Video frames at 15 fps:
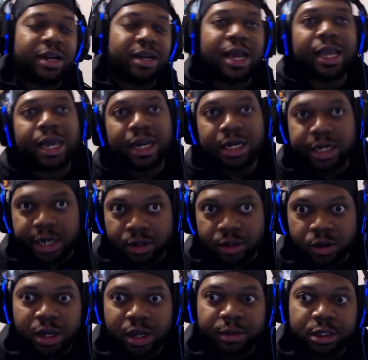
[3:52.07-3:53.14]
I gotta
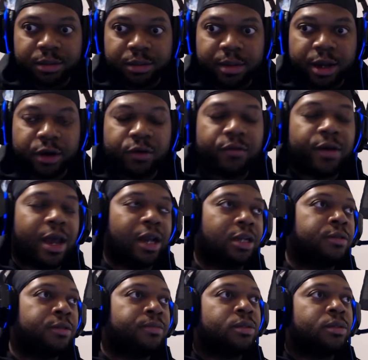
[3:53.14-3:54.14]
download him, as a matter of fact.